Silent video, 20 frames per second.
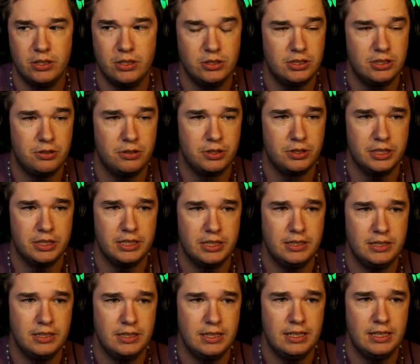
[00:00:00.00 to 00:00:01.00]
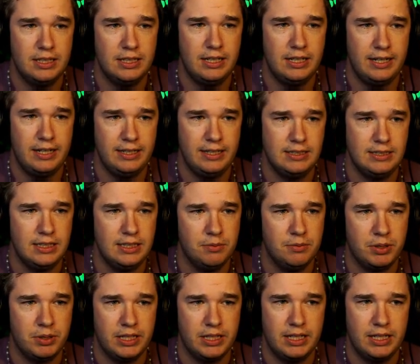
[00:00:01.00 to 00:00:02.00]
Booker is so good and
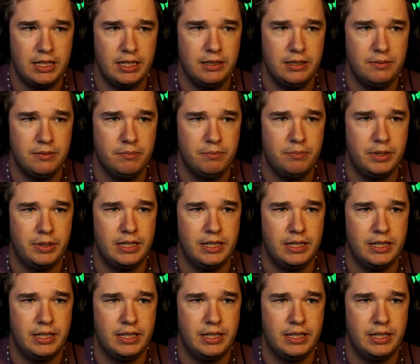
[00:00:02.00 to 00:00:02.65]
easy to play.